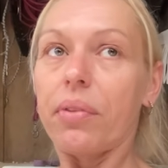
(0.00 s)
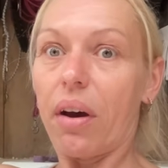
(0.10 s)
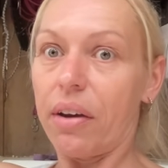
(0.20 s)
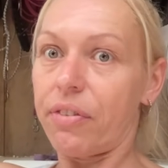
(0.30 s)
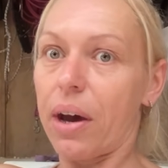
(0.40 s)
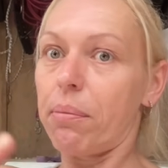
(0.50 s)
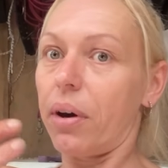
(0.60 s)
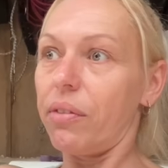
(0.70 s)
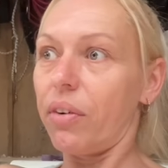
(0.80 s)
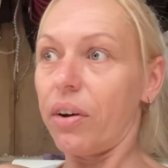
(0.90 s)
I found
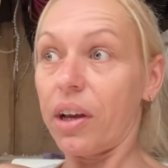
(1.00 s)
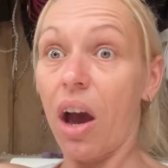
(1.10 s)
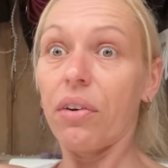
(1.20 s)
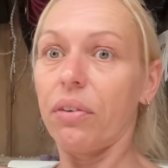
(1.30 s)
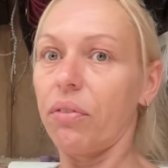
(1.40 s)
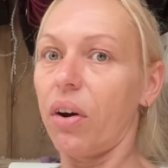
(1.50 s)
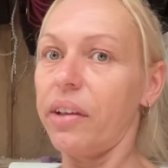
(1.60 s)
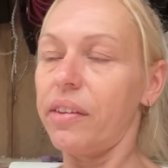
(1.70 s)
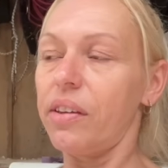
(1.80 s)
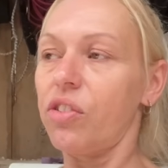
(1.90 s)
my current
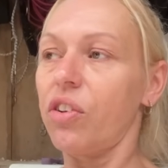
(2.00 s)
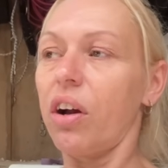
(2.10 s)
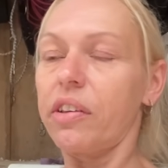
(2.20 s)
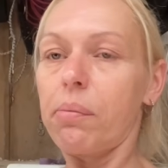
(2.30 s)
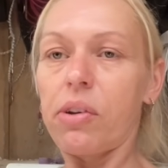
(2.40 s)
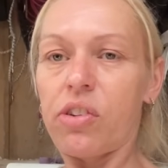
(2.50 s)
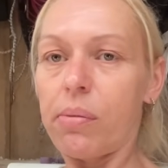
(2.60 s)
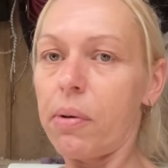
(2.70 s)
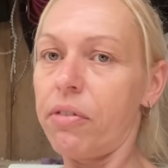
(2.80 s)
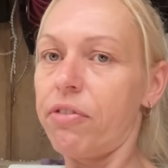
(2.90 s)
riding instructor, but she's
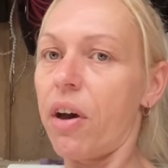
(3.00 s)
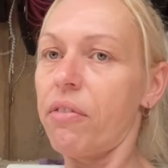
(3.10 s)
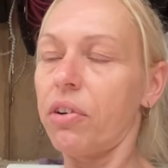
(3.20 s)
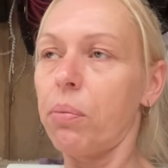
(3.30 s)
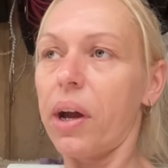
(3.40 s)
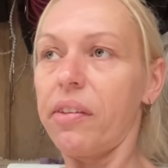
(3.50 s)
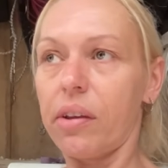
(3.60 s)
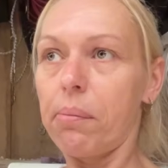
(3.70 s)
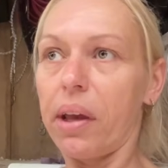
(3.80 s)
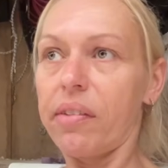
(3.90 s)
moved further away, so
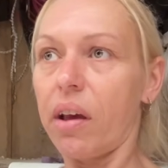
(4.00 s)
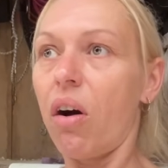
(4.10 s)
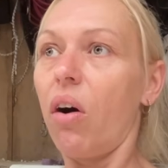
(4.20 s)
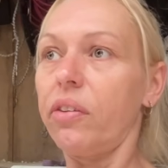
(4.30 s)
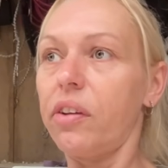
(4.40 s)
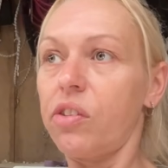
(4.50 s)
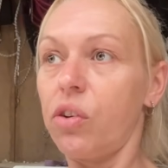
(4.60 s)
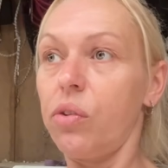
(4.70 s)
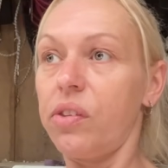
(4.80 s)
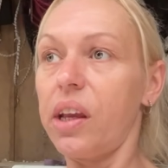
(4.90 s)
it makes it harder
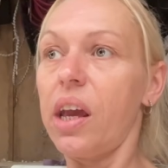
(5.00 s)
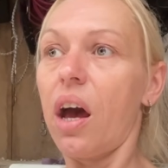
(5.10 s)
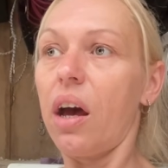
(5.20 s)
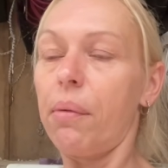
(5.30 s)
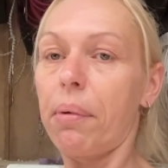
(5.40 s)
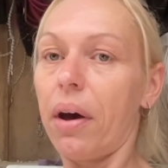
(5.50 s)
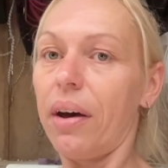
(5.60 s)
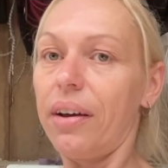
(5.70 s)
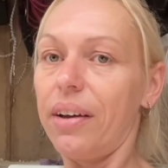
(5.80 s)
to see her, but